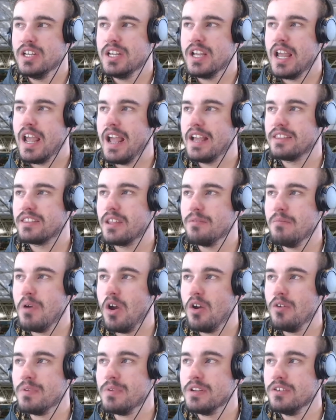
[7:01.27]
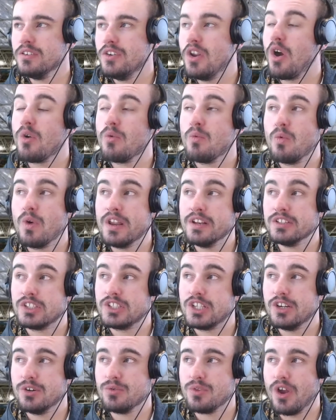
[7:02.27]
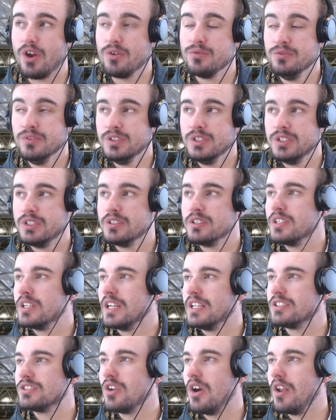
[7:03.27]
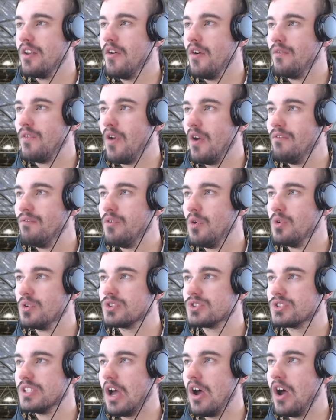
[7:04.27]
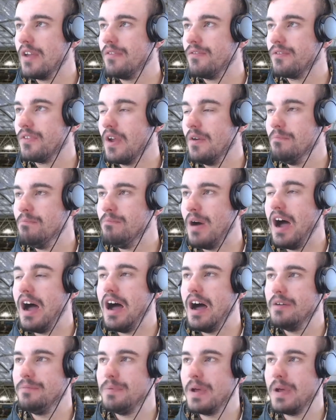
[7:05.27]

at the moment. No wind chill, though, inside of Forsyth Barr.